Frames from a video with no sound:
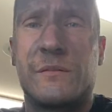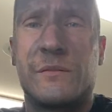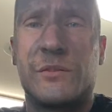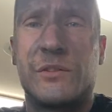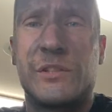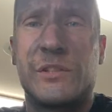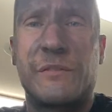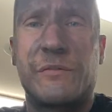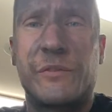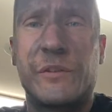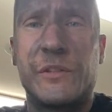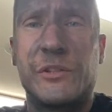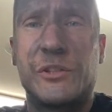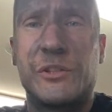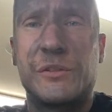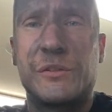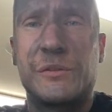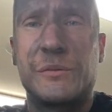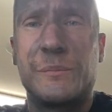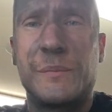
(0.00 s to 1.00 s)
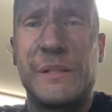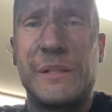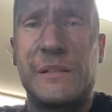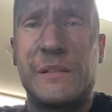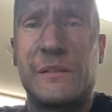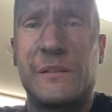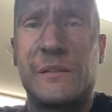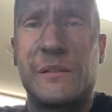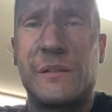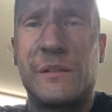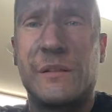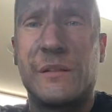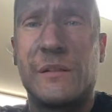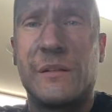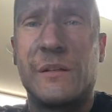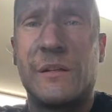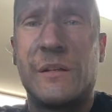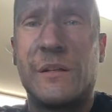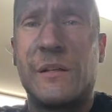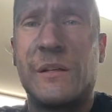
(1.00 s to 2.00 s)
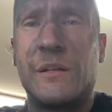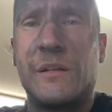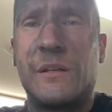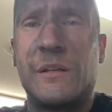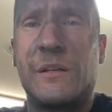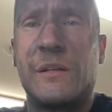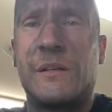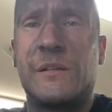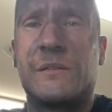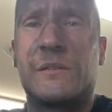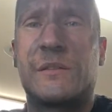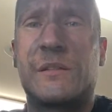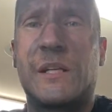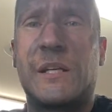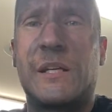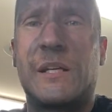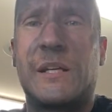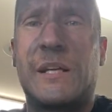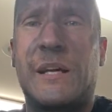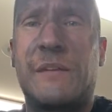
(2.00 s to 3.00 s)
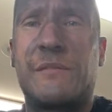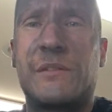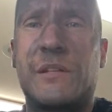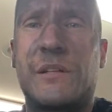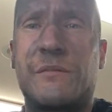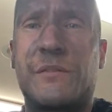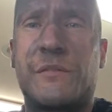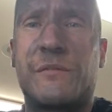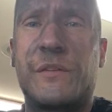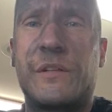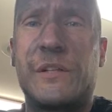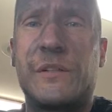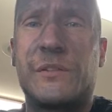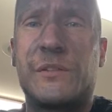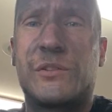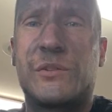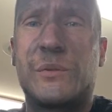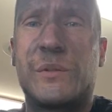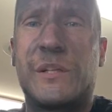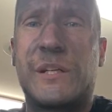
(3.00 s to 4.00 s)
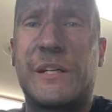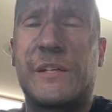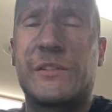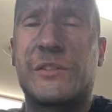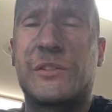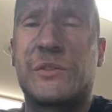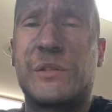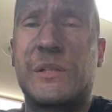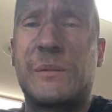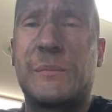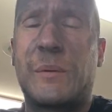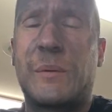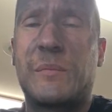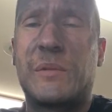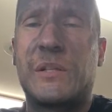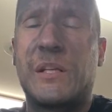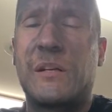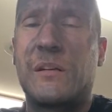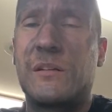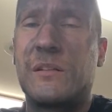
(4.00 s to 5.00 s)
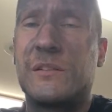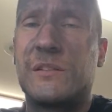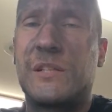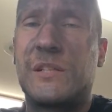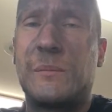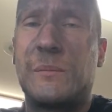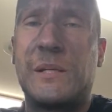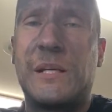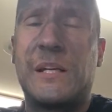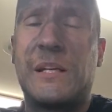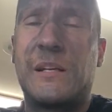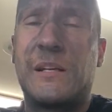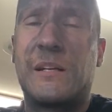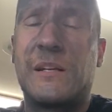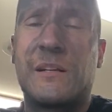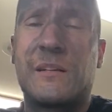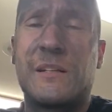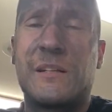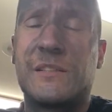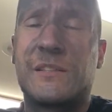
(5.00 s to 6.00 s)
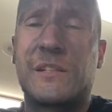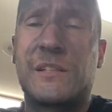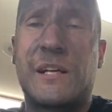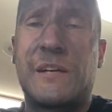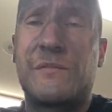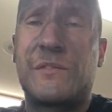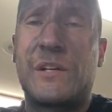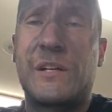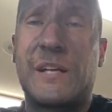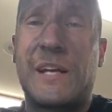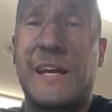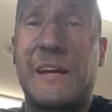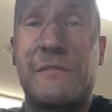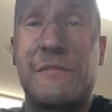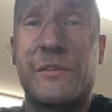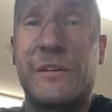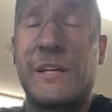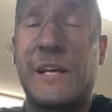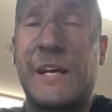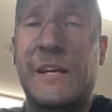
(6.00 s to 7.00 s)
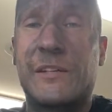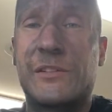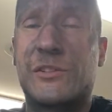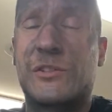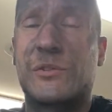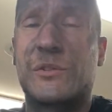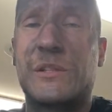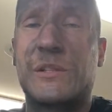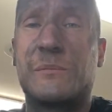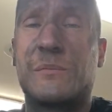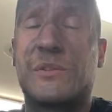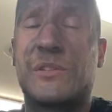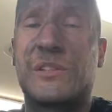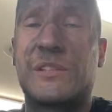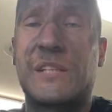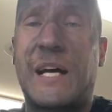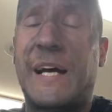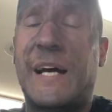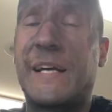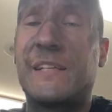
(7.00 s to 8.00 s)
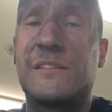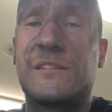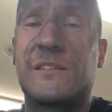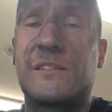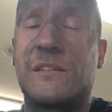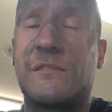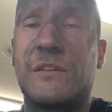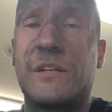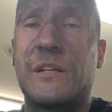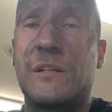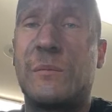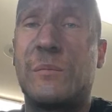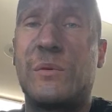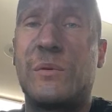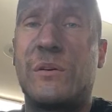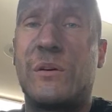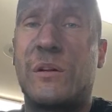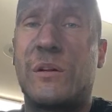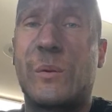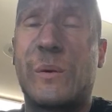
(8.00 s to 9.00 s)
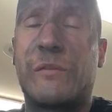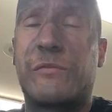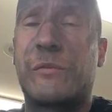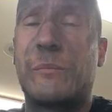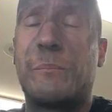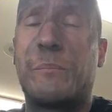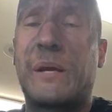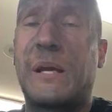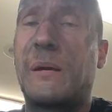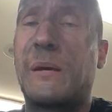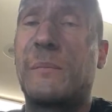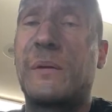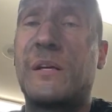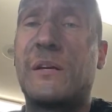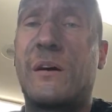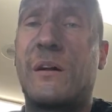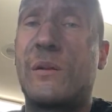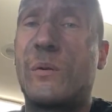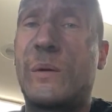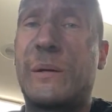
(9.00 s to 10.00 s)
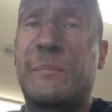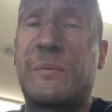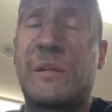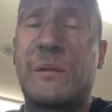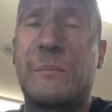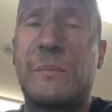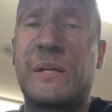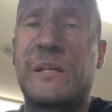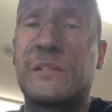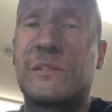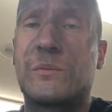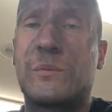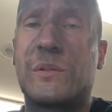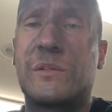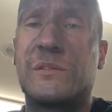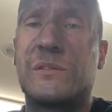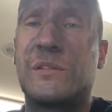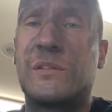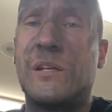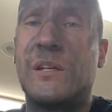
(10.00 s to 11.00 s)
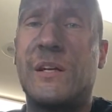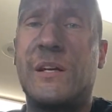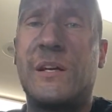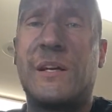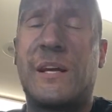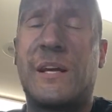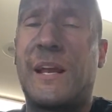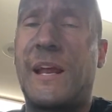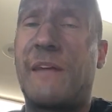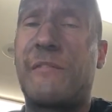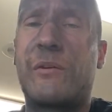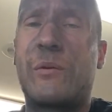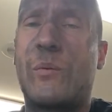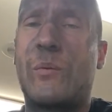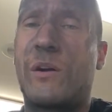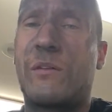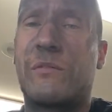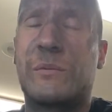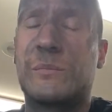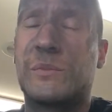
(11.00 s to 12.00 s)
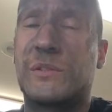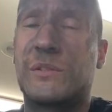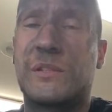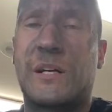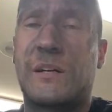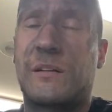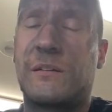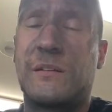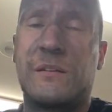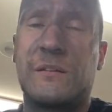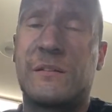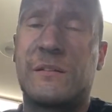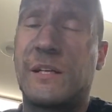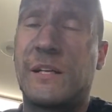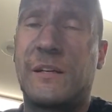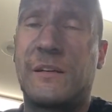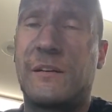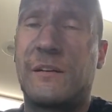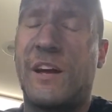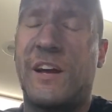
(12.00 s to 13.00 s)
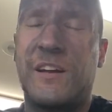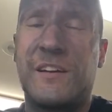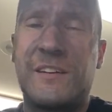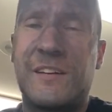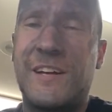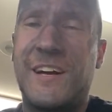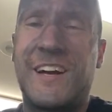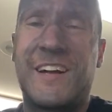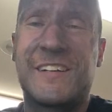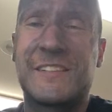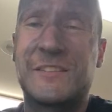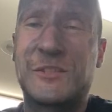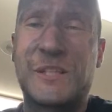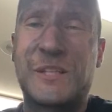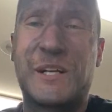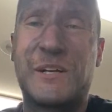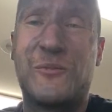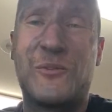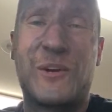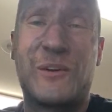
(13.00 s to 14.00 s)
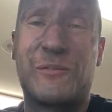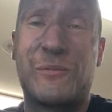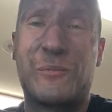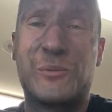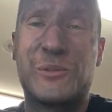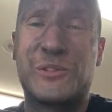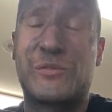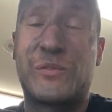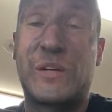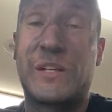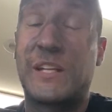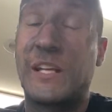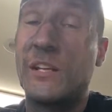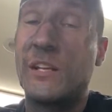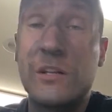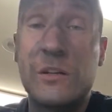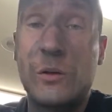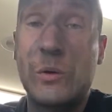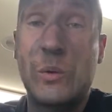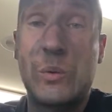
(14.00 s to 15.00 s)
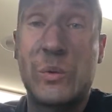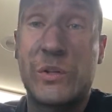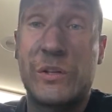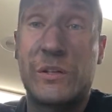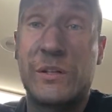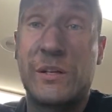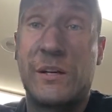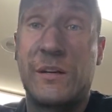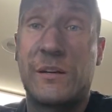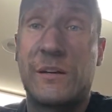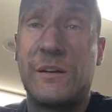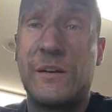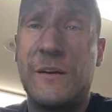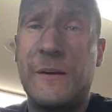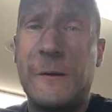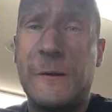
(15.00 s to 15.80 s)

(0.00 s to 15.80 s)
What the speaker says: Jeffrey Schmidt said, Evan, love your videos, doing an Airstream. I'm a little intimidated. Listen, I've done every Airstream size available, all the way from Bambi all the way up to the biggest ones, and every one of them sucked. Like, not a single one of them was fun. They look cool when they're done,